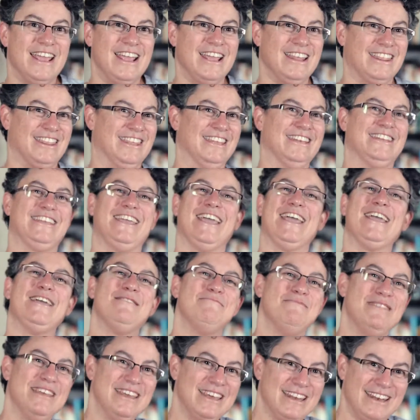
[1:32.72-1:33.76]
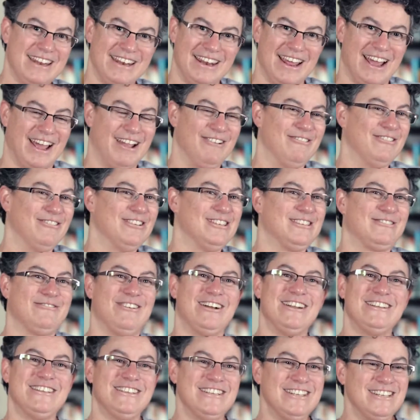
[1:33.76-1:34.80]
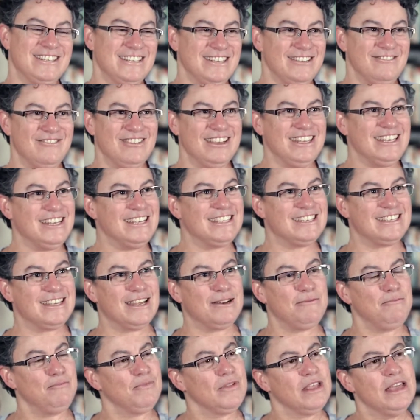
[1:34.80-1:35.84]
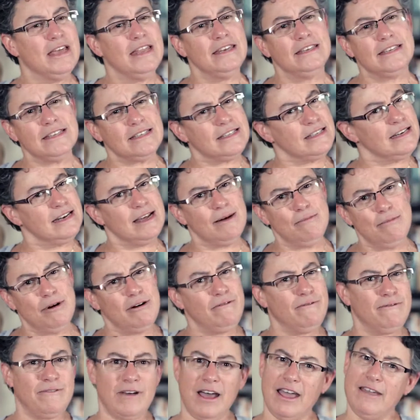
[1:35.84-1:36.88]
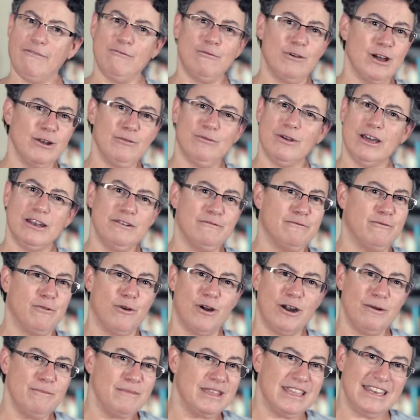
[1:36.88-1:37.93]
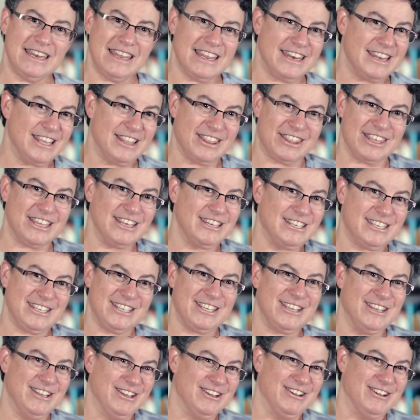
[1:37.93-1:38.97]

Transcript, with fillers: Nathan came in and I was watching TV and he said, Does the number 5114 mean anything to you?